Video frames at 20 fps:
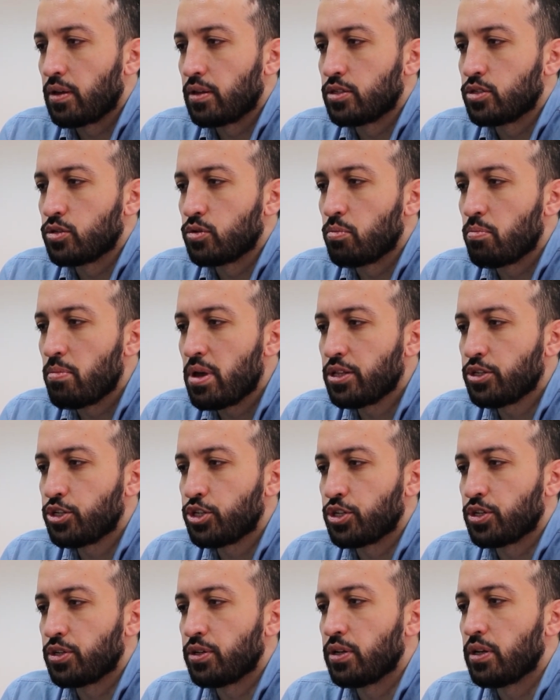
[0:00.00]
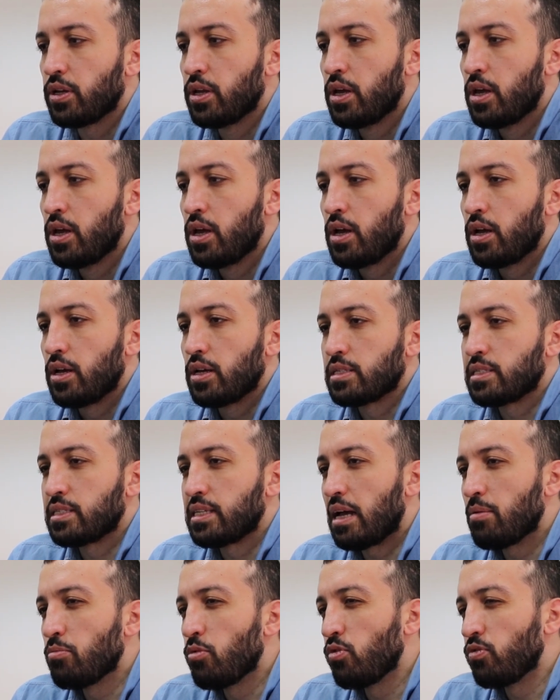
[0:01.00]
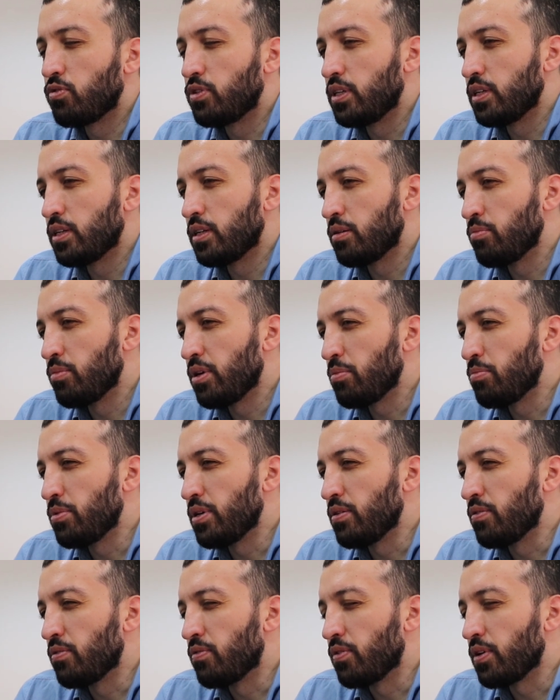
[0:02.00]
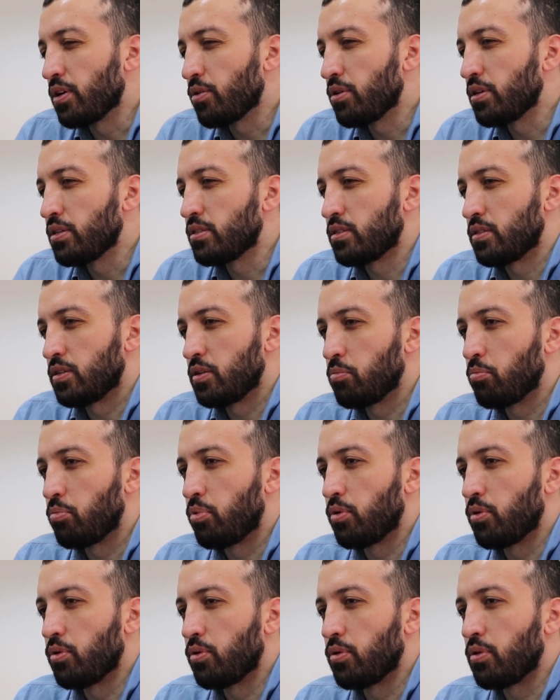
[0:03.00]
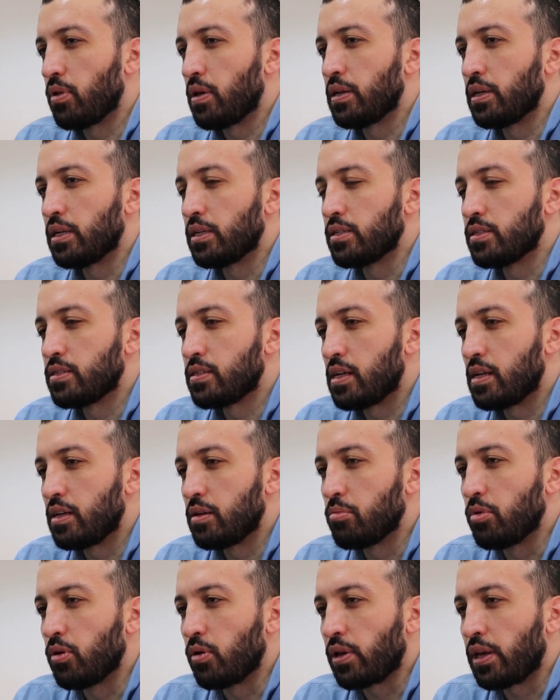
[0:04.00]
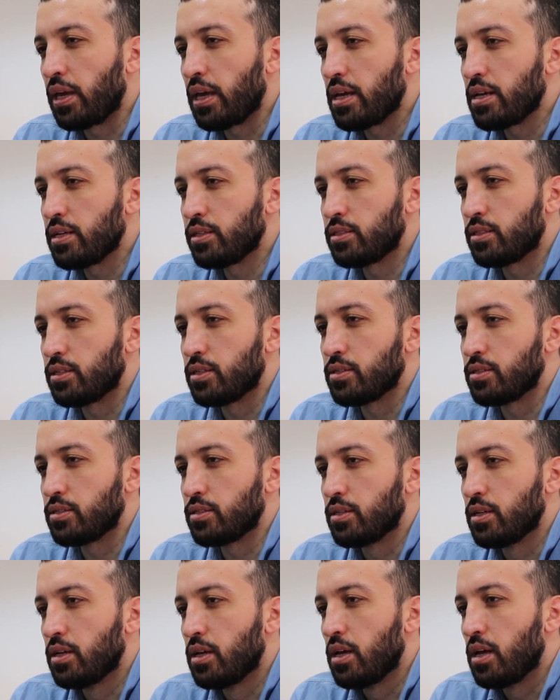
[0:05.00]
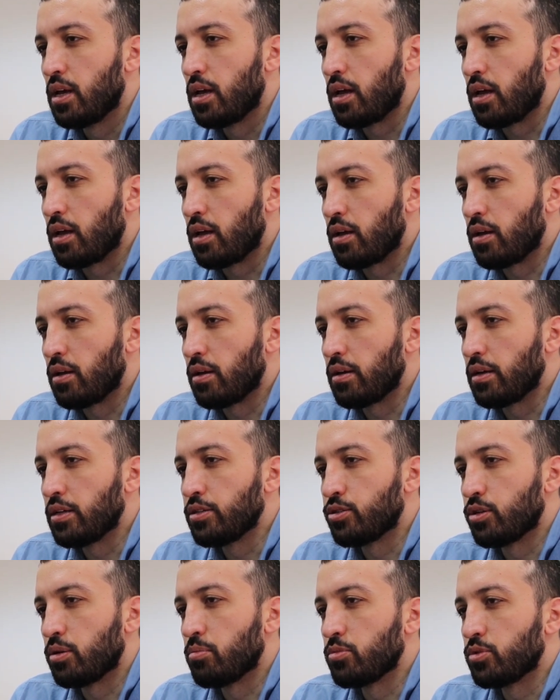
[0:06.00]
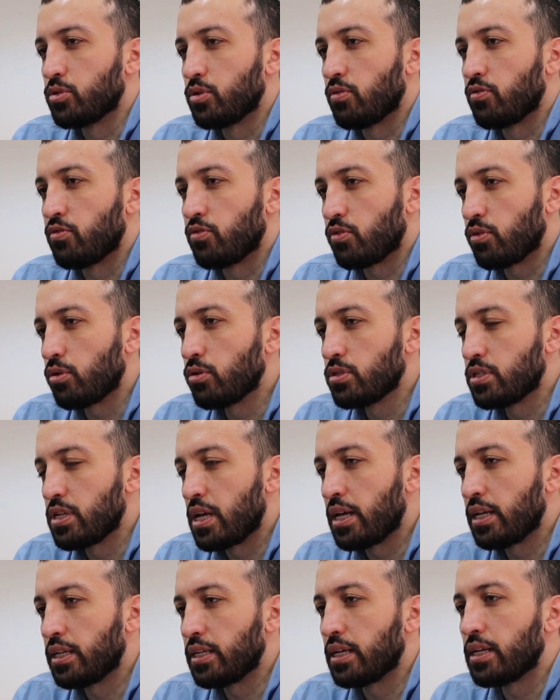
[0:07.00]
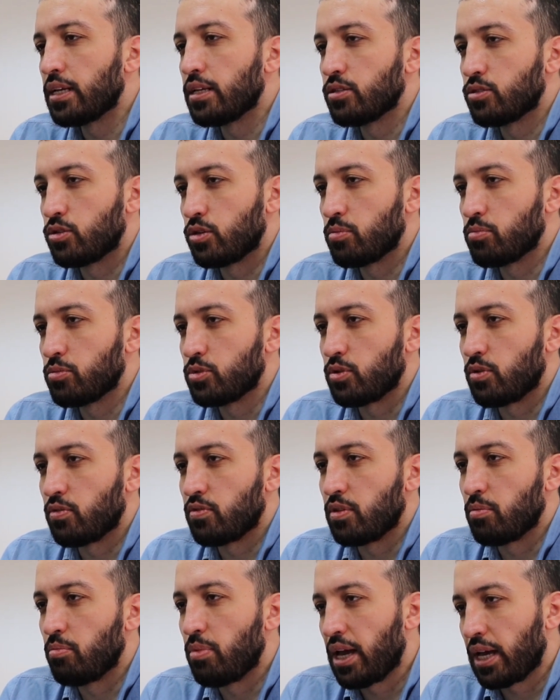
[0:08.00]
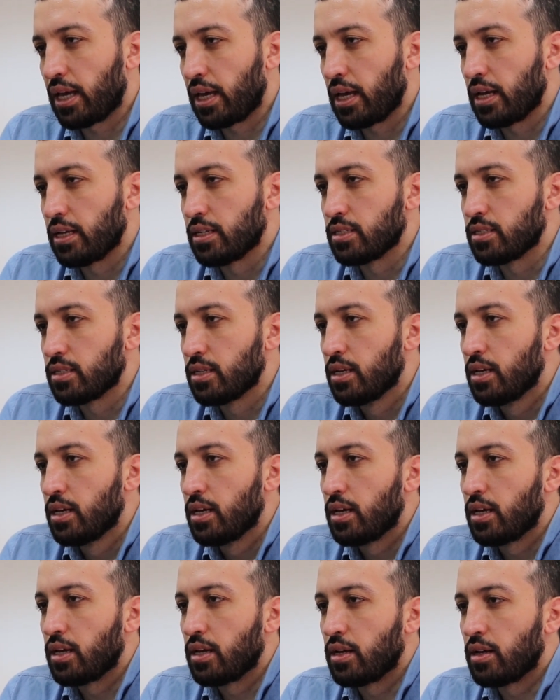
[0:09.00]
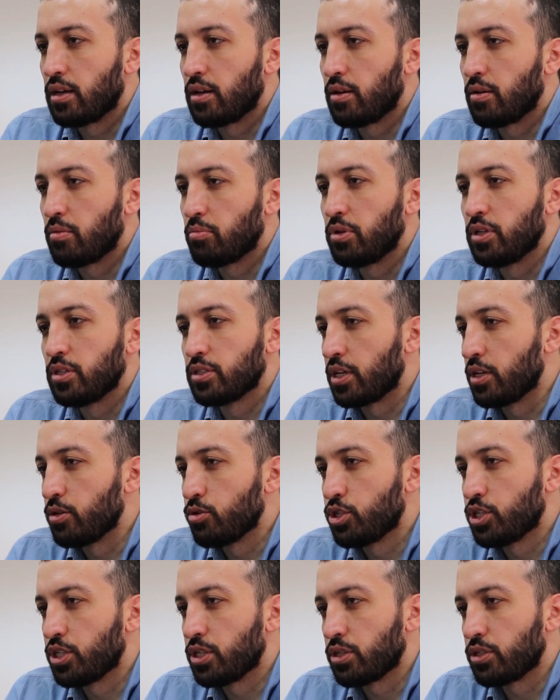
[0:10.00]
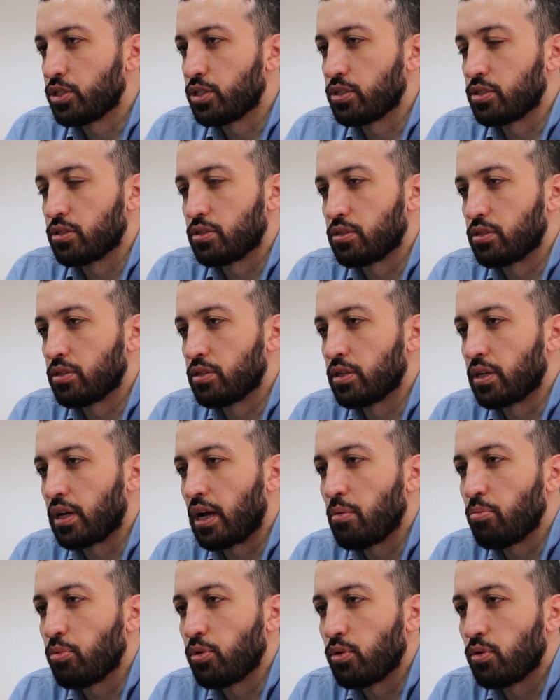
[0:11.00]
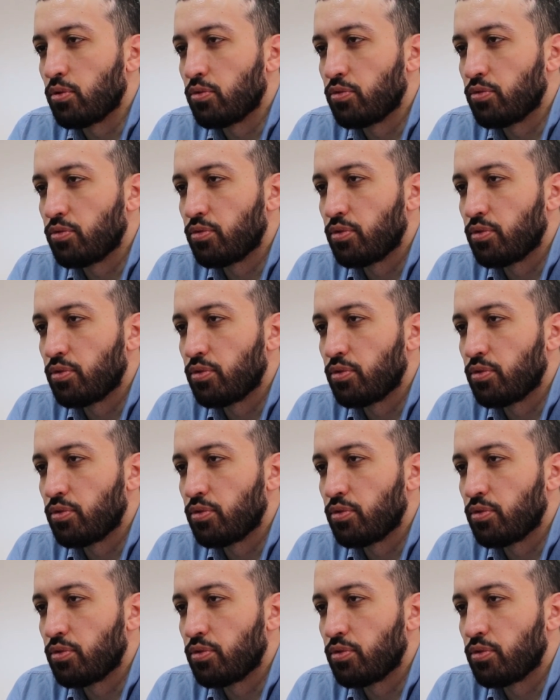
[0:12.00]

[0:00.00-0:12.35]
to mention some of the maybe very simple and understandable cases in terms of front end and in terms of the back end. Please, can you share just a couple of